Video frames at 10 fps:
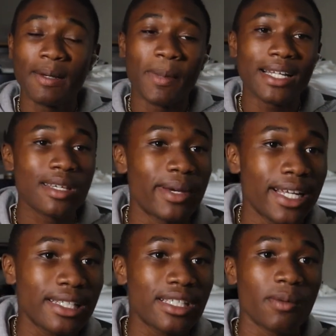By the time I
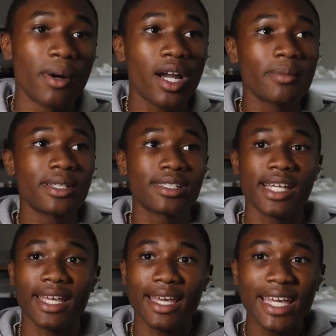get to the bottom, it's
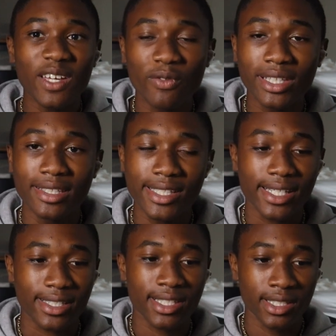like
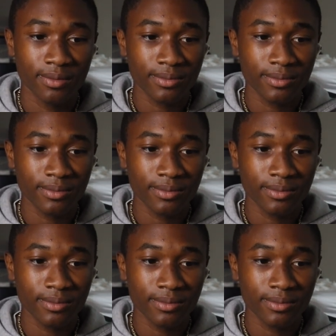8:56.